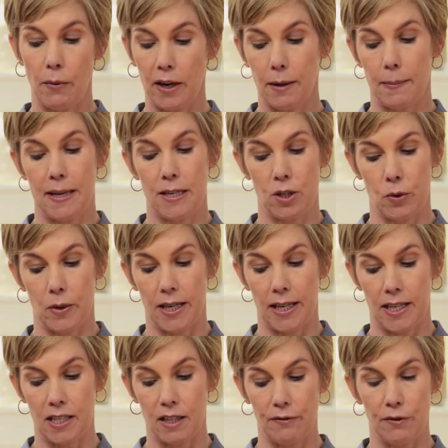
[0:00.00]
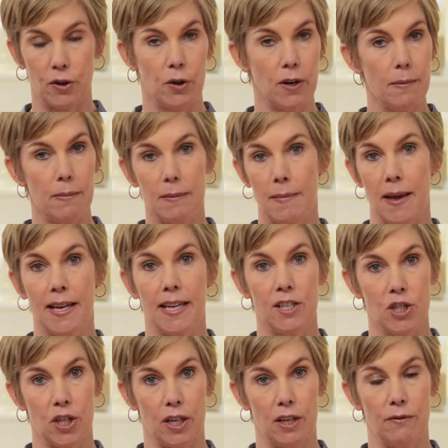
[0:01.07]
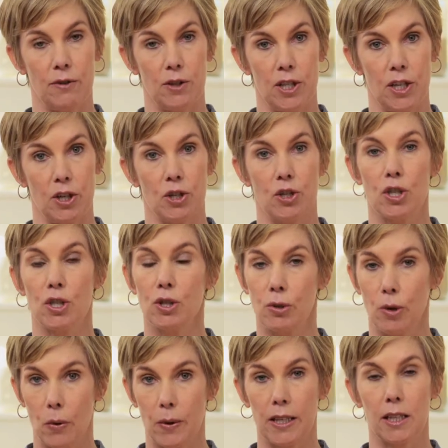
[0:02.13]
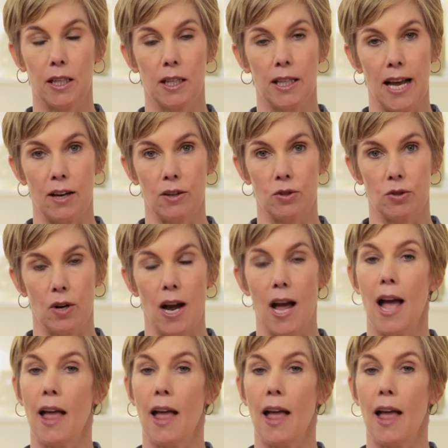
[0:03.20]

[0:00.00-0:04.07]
recommend doing is if you're gonna be making chicken for dinner, just throw in a little extra,